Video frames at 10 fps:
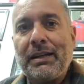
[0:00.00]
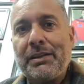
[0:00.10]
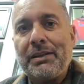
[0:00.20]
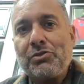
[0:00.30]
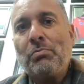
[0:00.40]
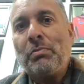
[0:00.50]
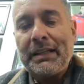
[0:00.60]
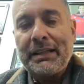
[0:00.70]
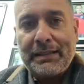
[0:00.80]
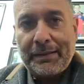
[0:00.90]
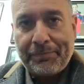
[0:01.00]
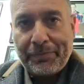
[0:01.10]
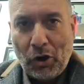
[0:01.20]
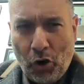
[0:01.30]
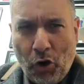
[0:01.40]
Somebody that
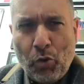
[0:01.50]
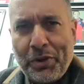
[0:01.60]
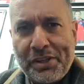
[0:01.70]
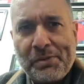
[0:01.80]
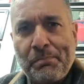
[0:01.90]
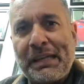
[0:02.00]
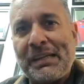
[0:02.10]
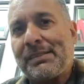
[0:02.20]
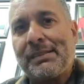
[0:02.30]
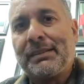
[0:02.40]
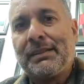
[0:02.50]
always missed